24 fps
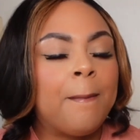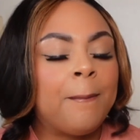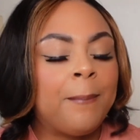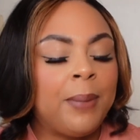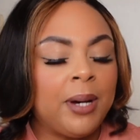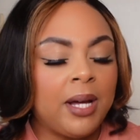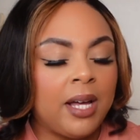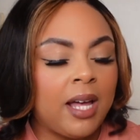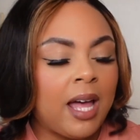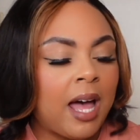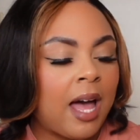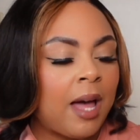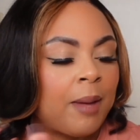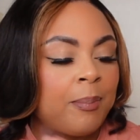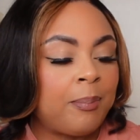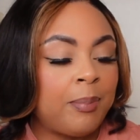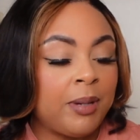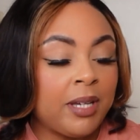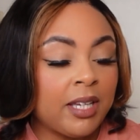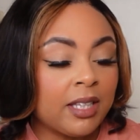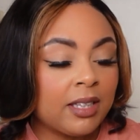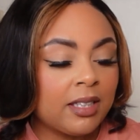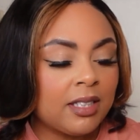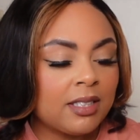But I
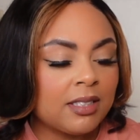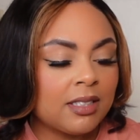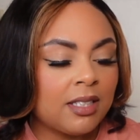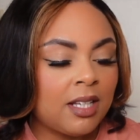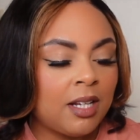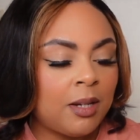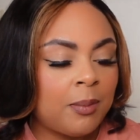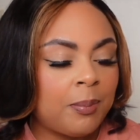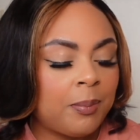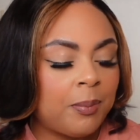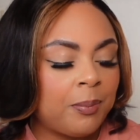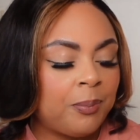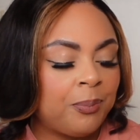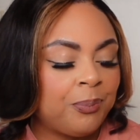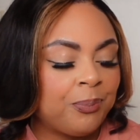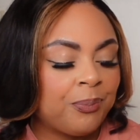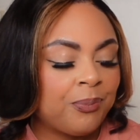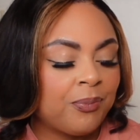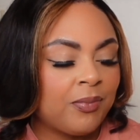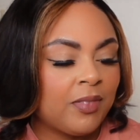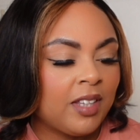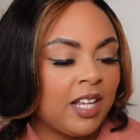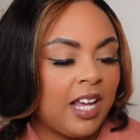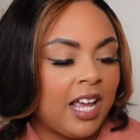picked this up
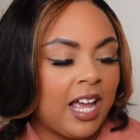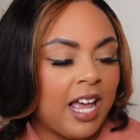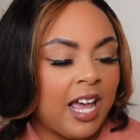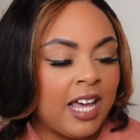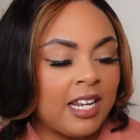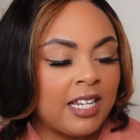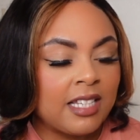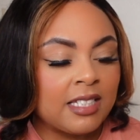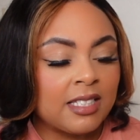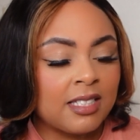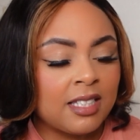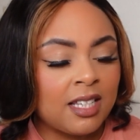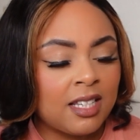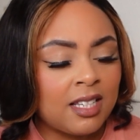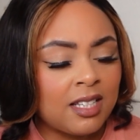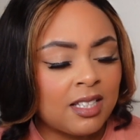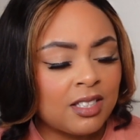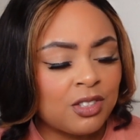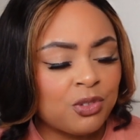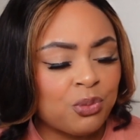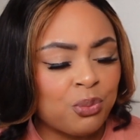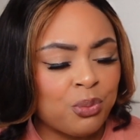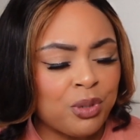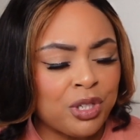and it
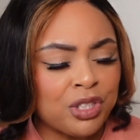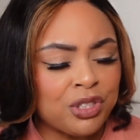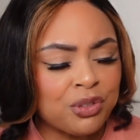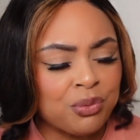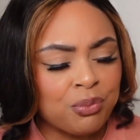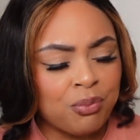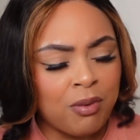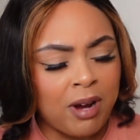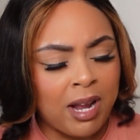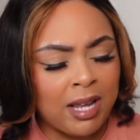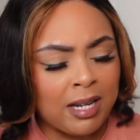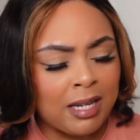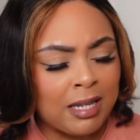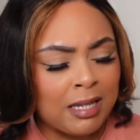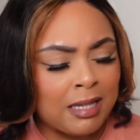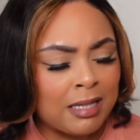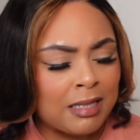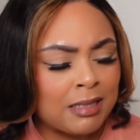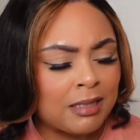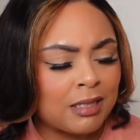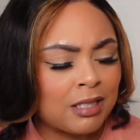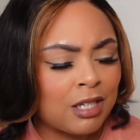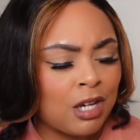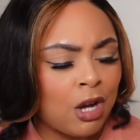says Rich
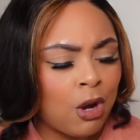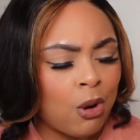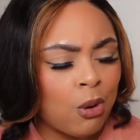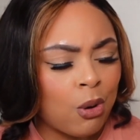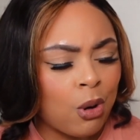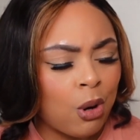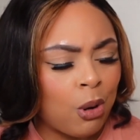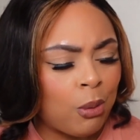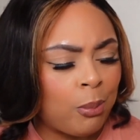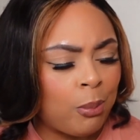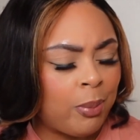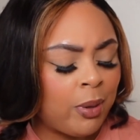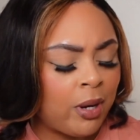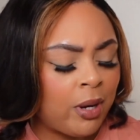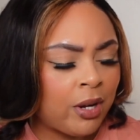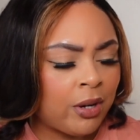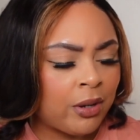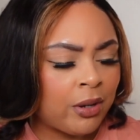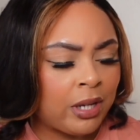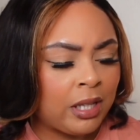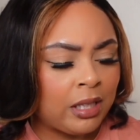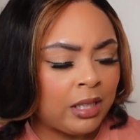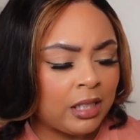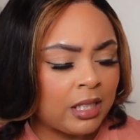Radiance Cocoa
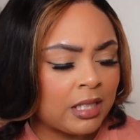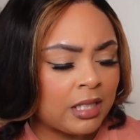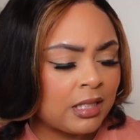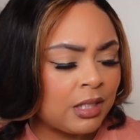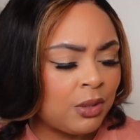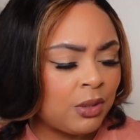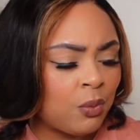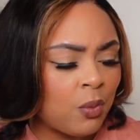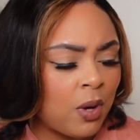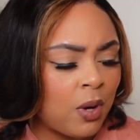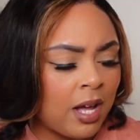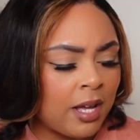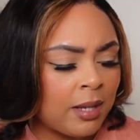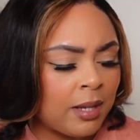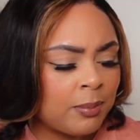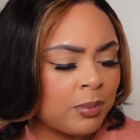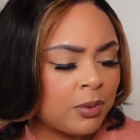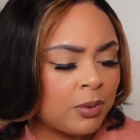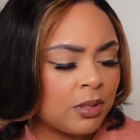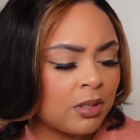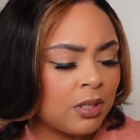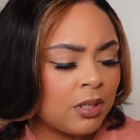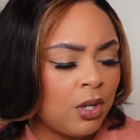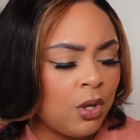Butter Cleansing
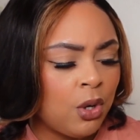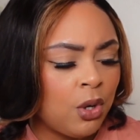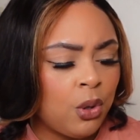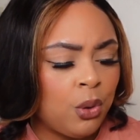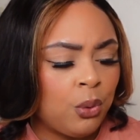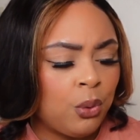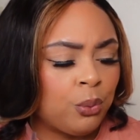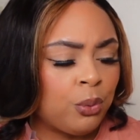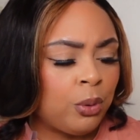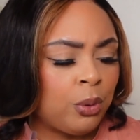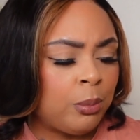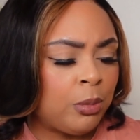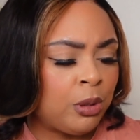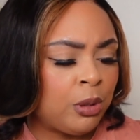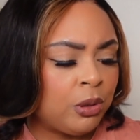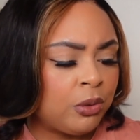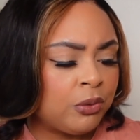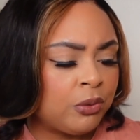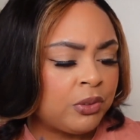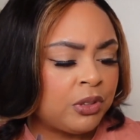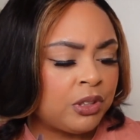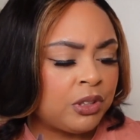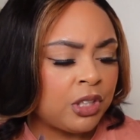Wipes. Removes